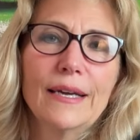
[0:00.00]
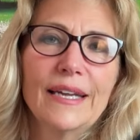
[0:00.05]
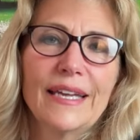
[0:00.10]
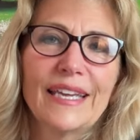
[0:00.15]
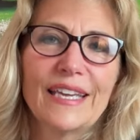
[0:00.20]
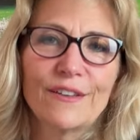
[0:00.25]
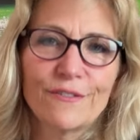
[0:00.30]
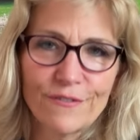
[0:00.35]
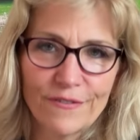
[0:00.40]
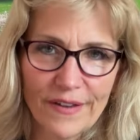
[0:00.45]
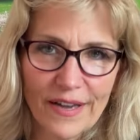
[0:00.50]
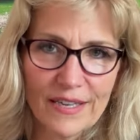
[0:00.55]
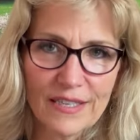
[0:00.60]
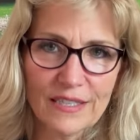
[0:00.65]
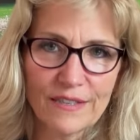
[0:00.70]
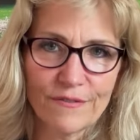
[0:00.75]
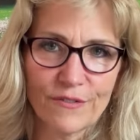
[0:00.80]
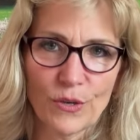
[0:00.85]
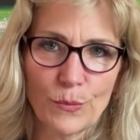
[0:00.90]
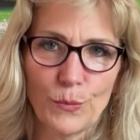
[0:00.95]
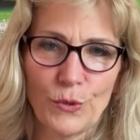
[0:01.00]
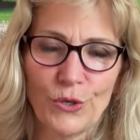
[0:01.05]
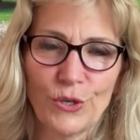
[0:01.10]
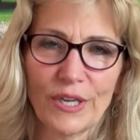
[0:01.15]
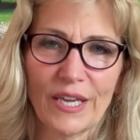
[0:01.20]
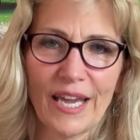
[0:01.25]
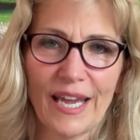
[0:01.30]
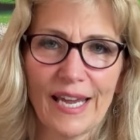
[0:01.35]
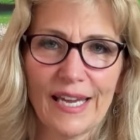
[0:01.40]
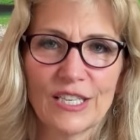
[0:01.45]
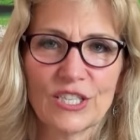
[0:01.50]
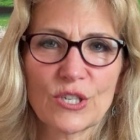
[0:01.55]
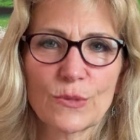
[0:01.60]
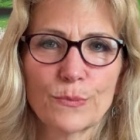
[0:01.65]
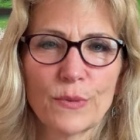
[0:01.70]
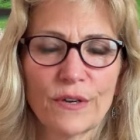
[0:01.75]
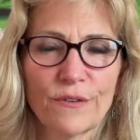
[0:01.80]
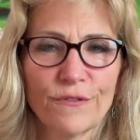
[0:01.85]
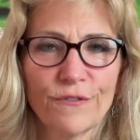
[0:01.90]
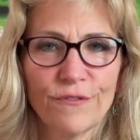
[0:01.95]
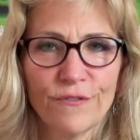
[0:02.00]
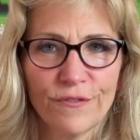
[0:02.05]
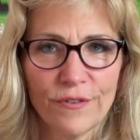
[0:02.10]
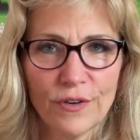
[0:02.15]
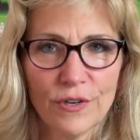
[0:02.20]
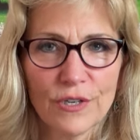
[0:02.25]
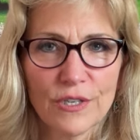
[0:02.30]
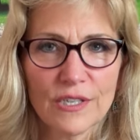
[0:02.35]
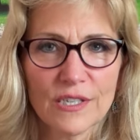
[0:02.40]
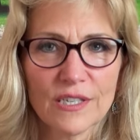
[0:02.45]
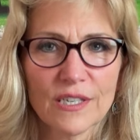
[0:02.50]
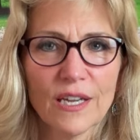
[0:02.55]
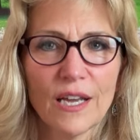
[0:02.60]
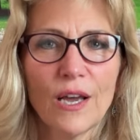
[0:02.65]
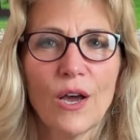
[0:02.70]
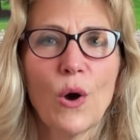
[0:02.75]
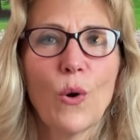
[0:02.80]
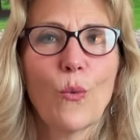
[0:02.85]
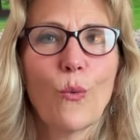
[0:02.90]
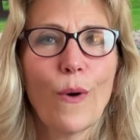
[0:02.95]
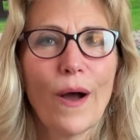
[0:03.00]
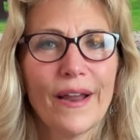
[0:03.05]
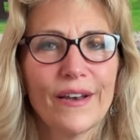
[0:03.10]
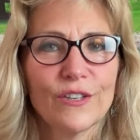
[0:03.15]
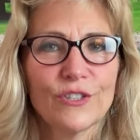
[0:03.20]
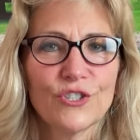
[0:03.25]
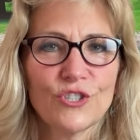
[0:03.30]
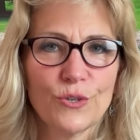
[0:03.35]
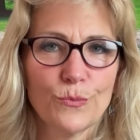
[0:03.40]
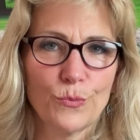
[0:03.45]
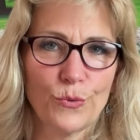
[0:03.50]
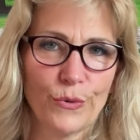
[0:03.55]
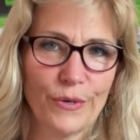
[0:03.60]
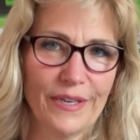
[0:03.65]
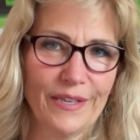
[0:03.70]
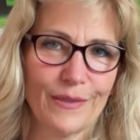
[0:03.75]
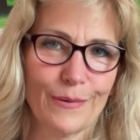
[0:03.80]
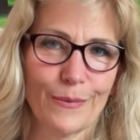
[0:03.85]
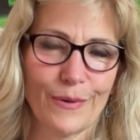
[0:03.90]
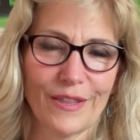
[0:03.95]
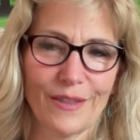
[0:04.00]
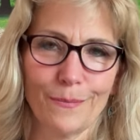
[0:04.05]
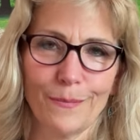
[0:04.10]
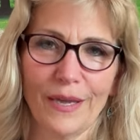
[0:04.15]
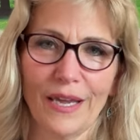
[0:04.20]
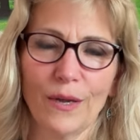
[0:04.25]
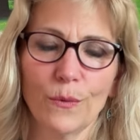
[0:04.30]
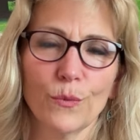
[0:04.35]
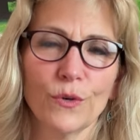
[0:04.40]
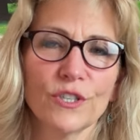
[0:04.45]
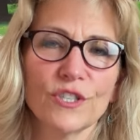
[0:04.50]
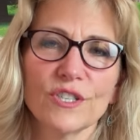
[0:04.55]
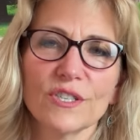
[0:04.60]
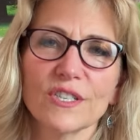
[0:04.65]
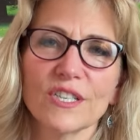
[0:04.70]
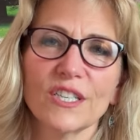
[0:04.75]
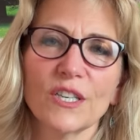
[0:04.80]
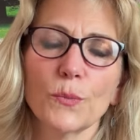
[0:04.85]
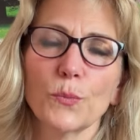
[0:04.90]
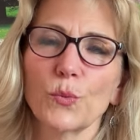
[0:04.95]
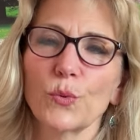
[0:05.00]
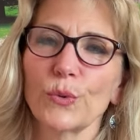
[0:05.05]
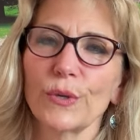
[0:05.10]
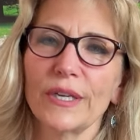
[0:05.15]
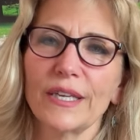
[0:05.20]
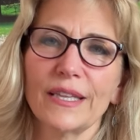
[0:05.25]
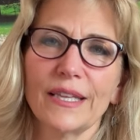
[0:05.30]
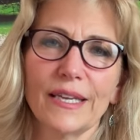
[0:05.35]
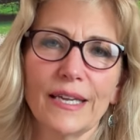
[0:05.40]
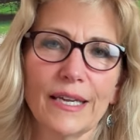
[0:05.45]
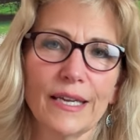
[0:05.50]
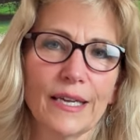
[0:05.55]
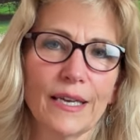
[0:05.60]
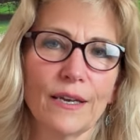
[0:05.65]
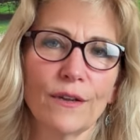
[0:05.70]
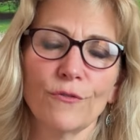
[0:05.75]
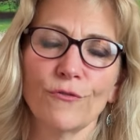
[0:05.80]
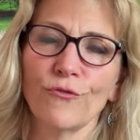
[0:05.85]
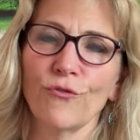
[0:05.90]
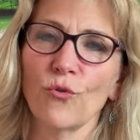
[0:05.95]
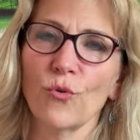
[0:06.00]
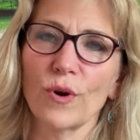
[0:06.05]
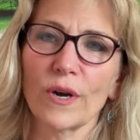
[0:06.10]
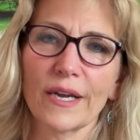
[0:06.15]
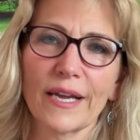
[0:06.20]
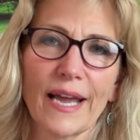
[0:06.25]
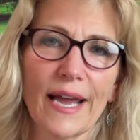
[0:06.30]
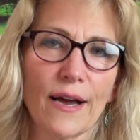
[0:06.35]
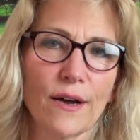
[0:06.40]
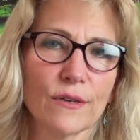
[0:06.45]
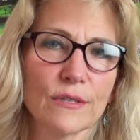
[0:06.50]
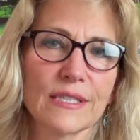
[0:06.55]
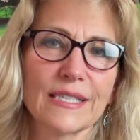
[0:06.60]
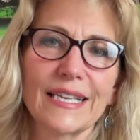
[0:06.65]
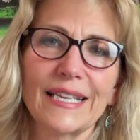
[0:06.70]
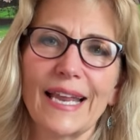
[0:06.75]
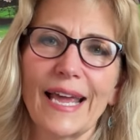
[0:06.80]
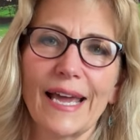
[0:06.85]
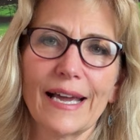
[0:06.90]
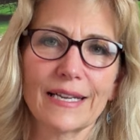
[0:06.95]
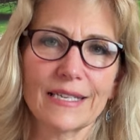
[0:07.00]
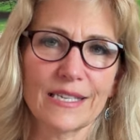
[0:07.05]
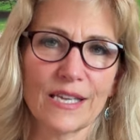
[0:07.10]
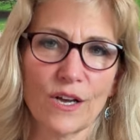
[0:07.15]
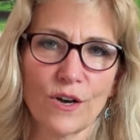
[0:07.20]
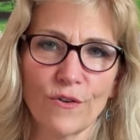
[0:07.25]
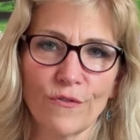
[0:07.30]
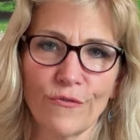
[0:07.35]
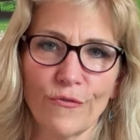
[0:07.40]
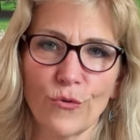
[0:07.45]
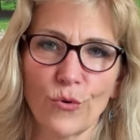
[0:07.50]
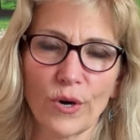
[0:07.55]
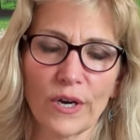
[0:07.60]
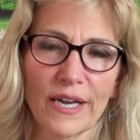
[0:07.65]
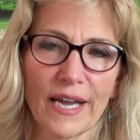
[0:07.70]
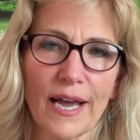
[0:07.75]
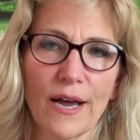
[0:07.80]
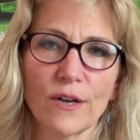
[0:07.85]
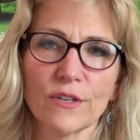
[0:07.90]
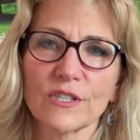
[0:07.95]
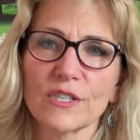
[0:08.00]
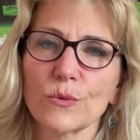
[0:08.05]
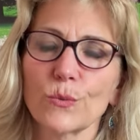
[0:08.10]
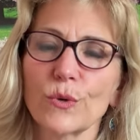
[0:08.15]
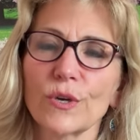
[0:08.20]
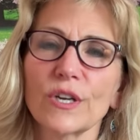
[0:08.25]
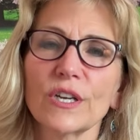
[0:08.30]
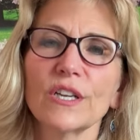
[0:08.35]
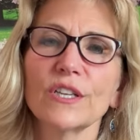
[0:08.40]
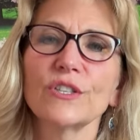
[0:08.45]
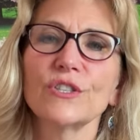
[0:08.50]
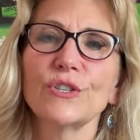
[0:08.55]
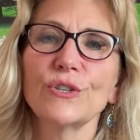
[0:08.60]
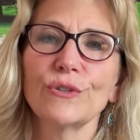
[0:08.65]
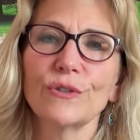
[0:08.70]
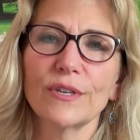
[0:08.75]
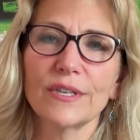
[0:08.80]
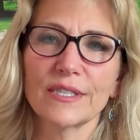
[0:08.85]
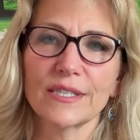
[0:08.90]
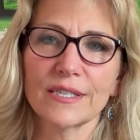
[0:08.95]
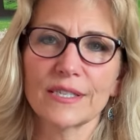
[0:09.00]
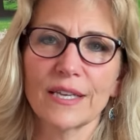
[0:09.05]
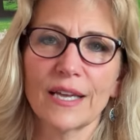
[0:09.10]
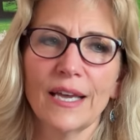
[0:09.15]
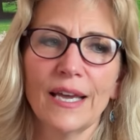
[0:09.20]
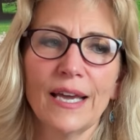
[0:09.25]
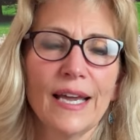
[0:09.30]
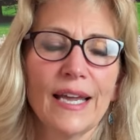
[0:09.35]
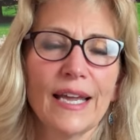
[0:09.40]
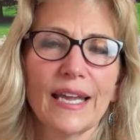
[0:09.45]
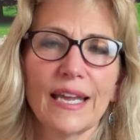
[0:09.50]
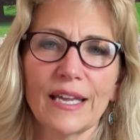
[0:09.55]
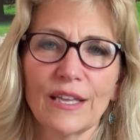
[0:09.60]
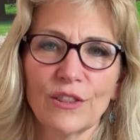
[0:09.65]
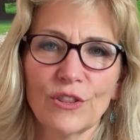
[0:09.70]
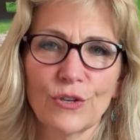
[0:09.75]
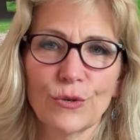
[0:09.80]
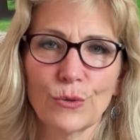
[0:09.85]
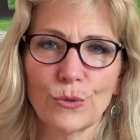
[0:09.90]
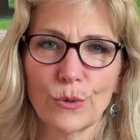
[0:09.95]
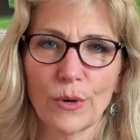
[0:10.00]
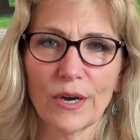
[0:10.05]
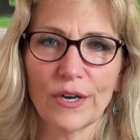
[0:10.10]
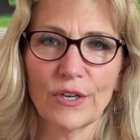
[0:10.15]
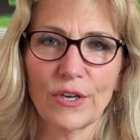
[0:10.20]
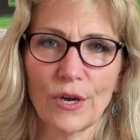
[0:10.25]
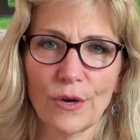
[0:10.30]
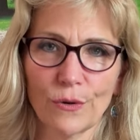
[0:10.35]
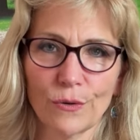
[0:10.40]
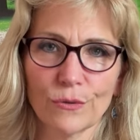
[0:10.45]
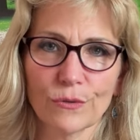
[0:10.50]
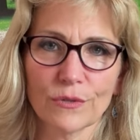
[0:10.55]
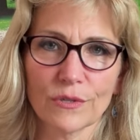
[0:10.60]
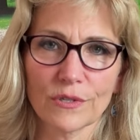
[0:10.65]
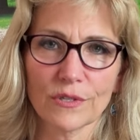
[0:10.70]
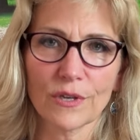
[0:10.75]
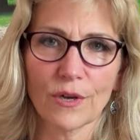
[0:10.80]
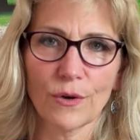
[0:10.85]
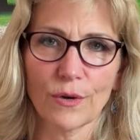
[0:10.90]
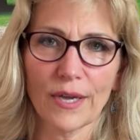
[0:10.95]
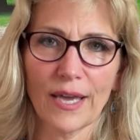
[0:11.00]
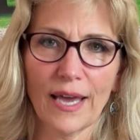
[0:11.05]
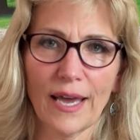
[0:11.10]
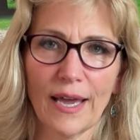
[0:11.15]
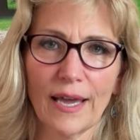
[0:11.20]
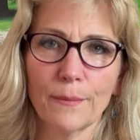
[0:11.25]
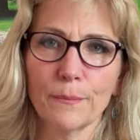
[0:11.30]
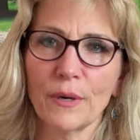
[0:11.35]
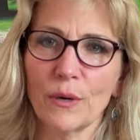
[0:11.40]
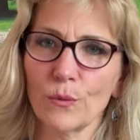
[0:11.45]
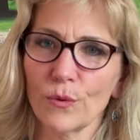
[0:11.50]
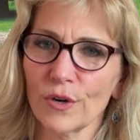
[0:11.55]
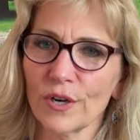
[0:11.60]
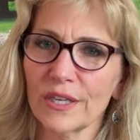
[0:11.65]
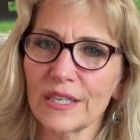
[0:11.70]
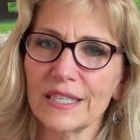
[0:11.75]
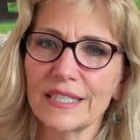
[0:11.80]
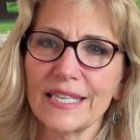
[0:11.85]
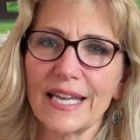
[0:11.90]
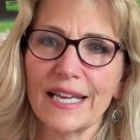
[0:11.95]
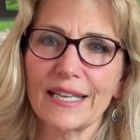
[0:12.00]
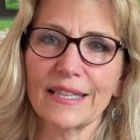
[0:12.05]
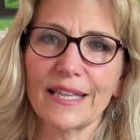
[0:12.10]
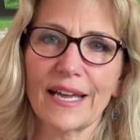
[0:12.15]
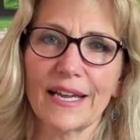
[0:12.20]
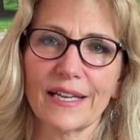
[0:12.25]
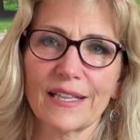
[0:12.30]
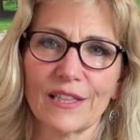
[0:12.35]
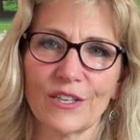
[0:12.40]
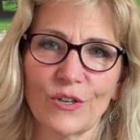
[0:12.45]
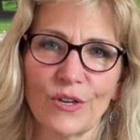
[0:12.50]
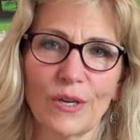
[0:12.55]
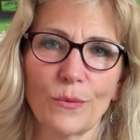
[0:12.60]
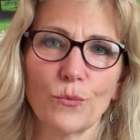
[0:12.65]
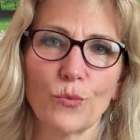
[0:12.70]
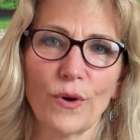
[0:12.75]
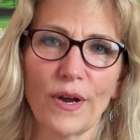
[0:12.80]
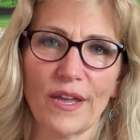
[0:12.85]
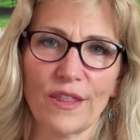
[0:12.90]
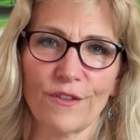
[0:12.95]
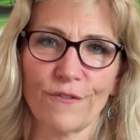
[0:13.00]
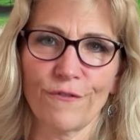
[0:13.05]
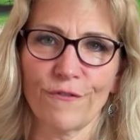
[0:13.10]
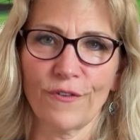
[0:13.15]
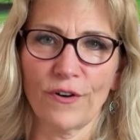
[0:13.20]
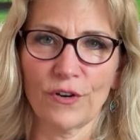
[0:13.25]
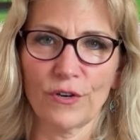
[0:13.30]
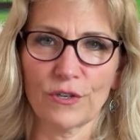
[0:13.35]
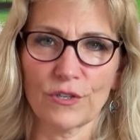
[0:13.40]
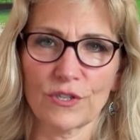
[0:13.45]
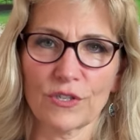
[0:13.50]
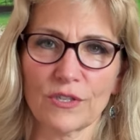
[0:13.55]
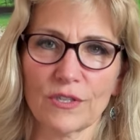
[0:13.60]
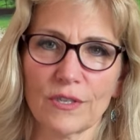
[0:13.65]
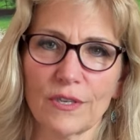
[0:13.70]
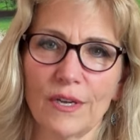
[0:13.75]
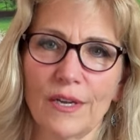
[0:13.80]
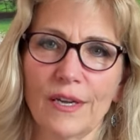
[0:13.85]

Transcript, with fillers: effective communication. But first, why don't you breathe with me? We're just going to breathe in four counts and exhale four counts, and we're going to do this in through our nose, okay? But we're going to take that clearing breath first.